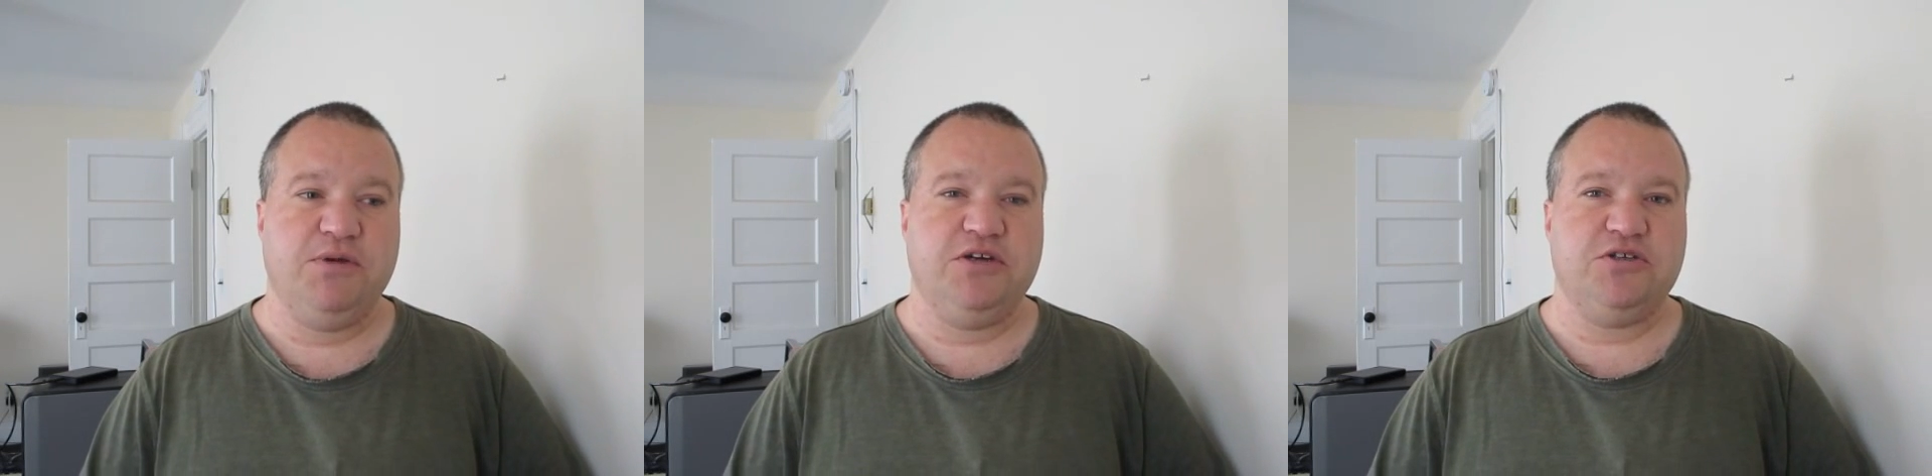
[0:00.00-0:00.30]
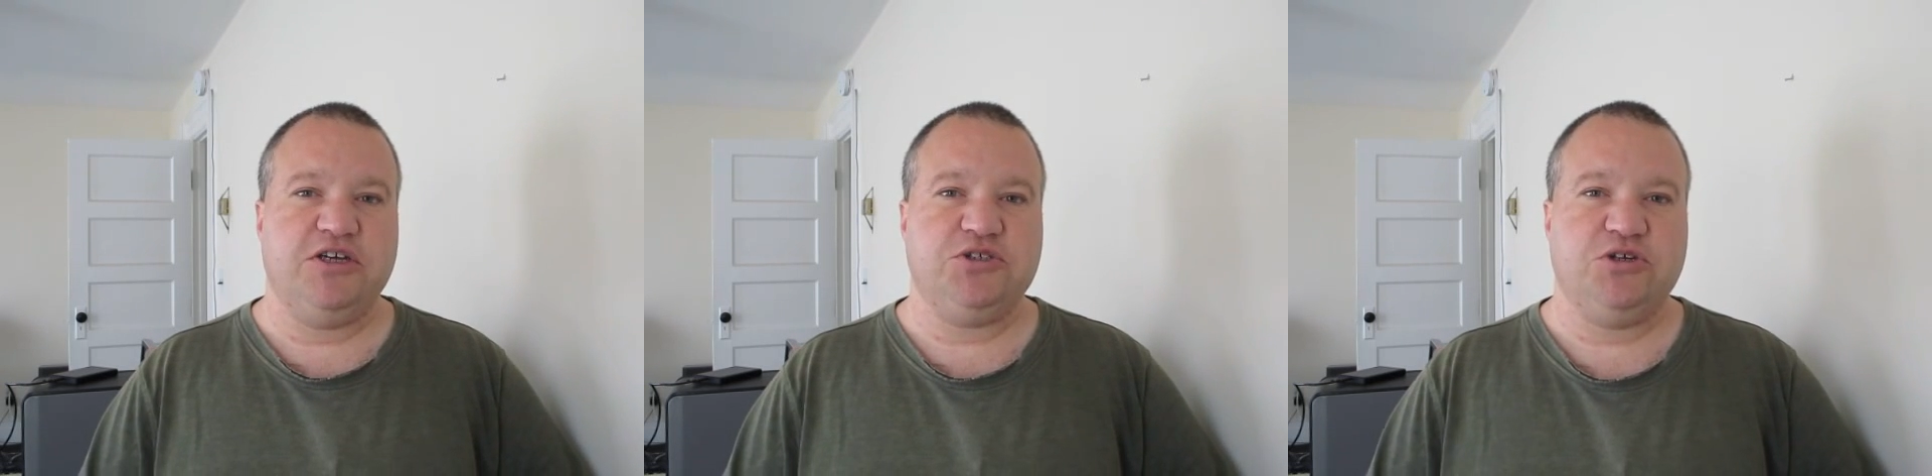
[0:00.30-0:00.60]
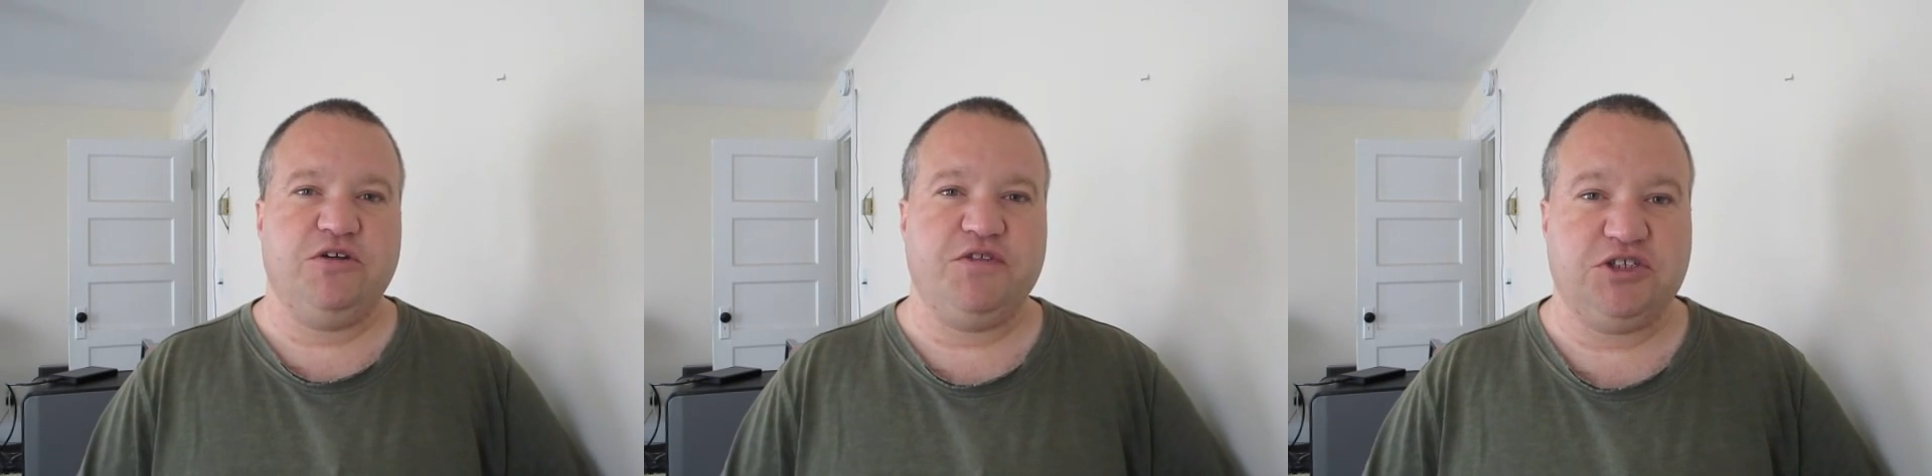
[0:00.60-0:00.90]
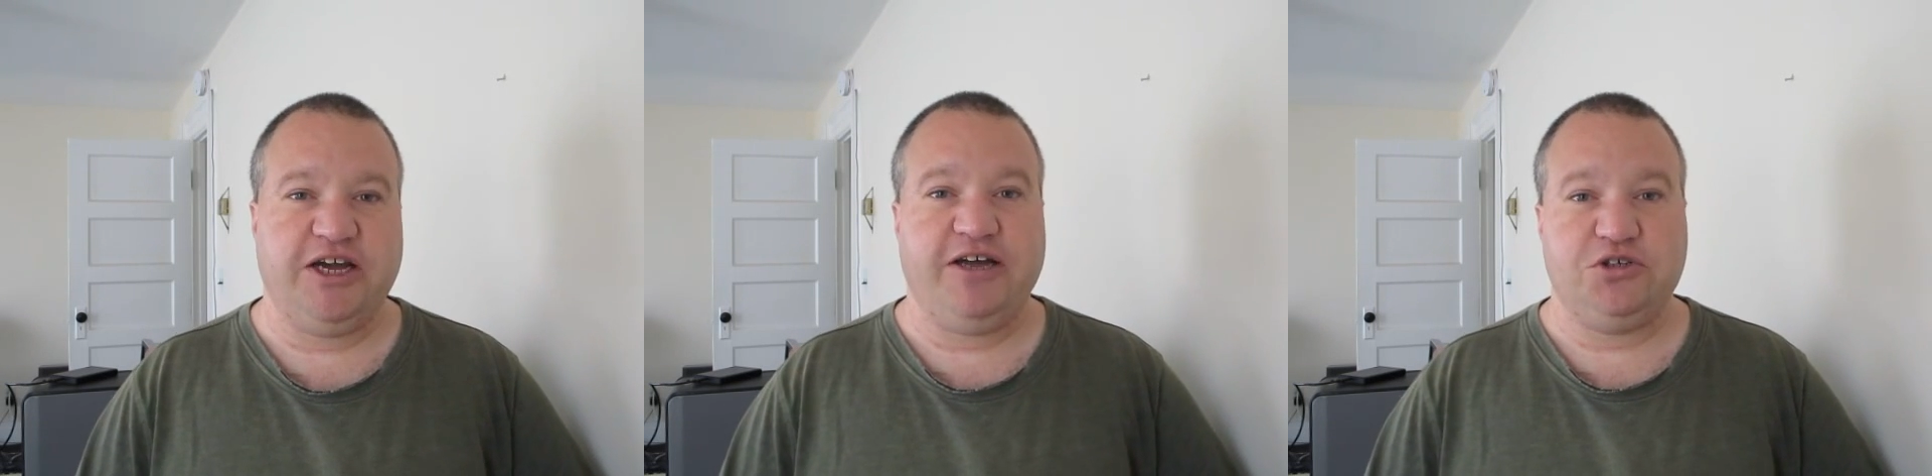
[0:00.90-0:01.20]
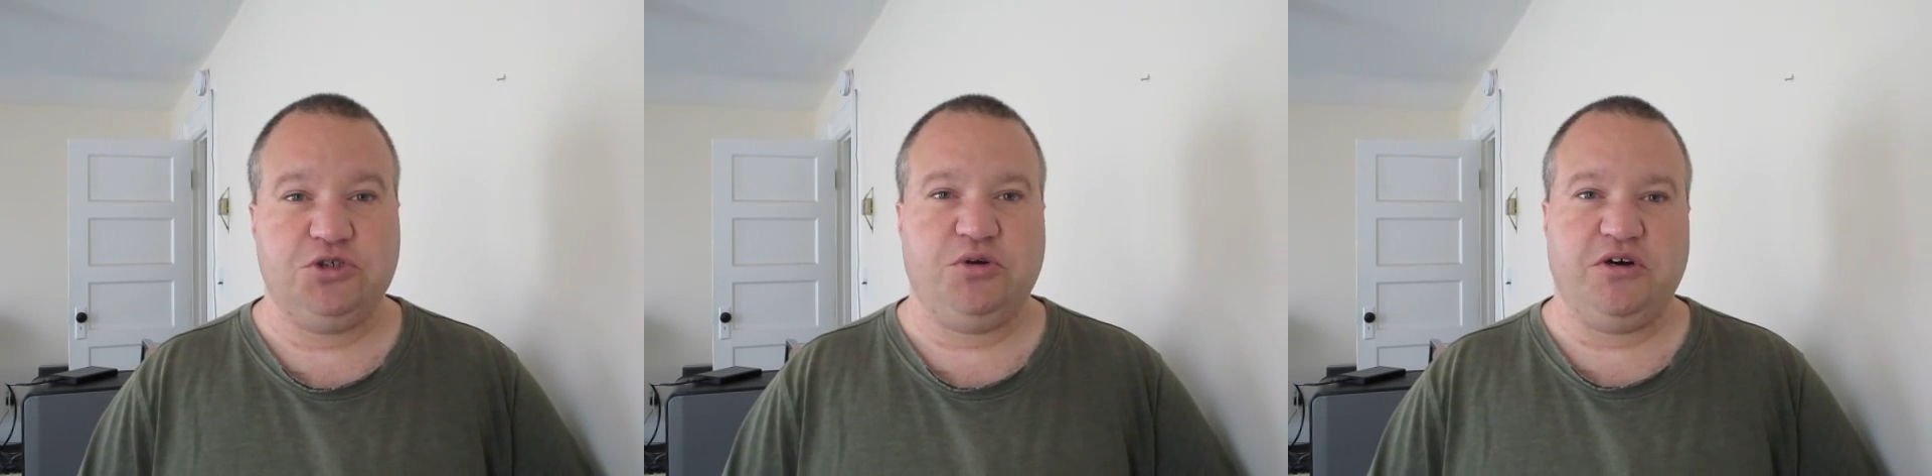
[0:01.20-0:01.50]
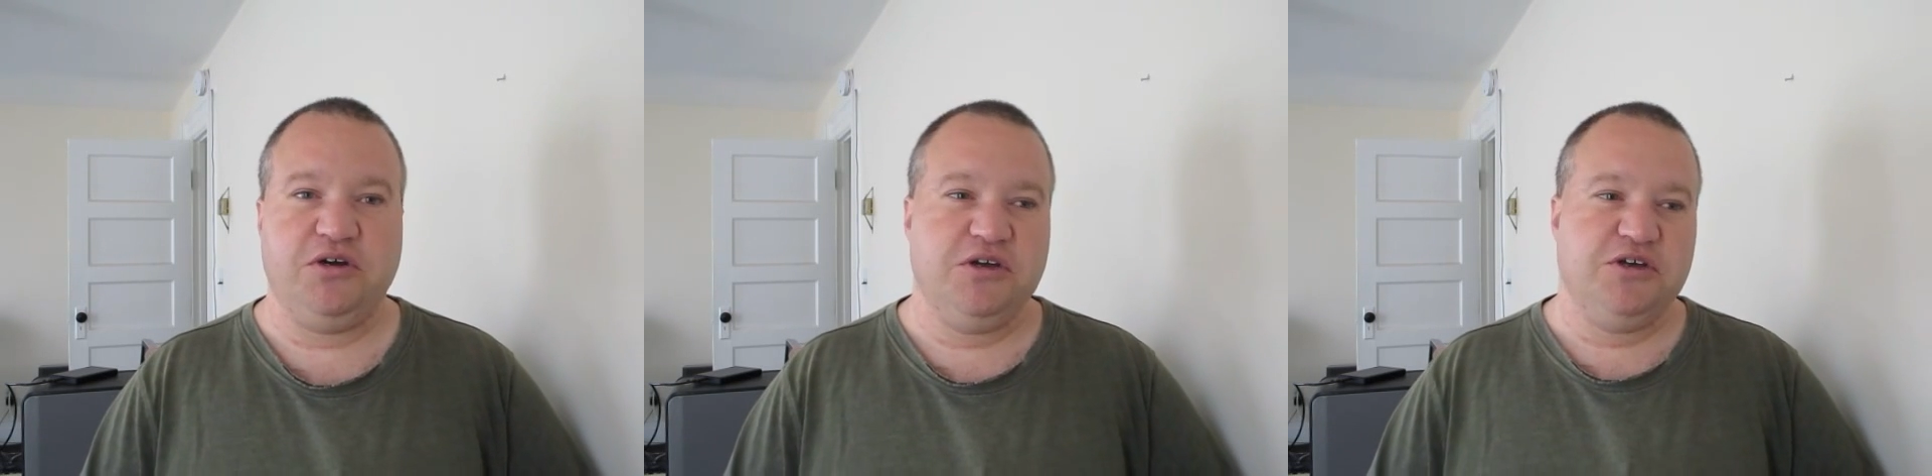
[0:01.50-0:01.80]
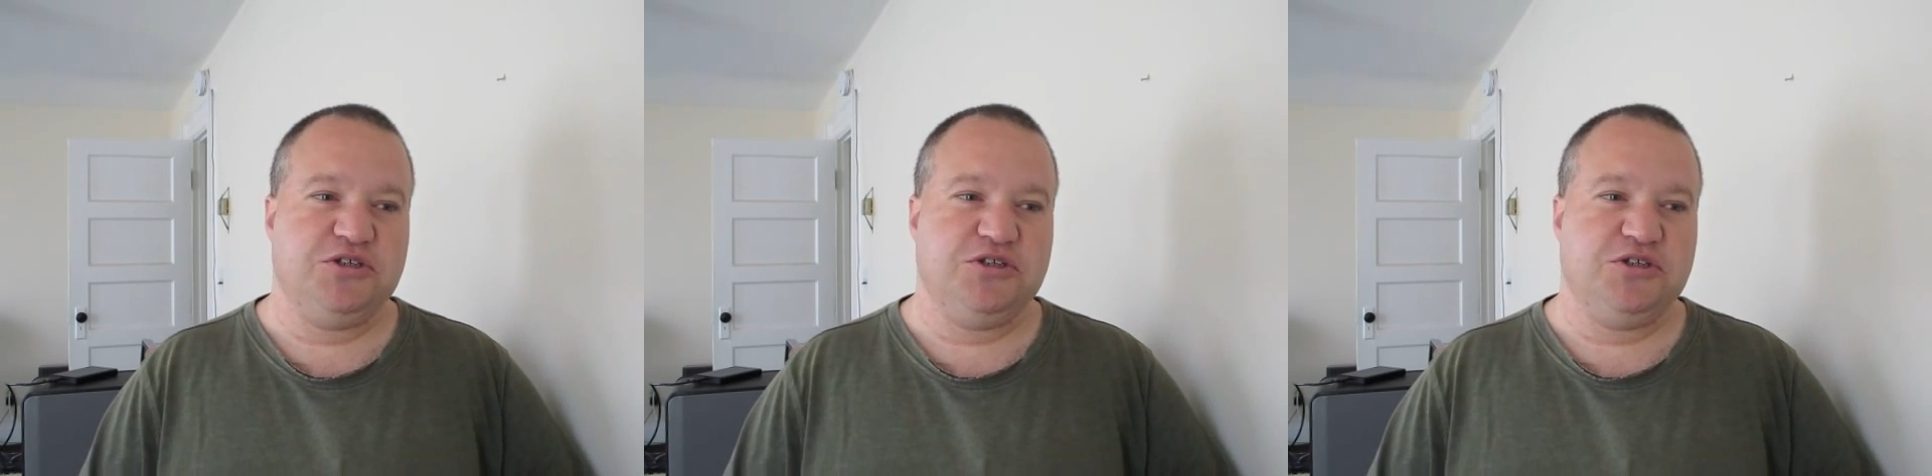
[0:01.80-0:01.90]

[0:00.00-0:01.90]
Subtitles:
because they serve the South Shore.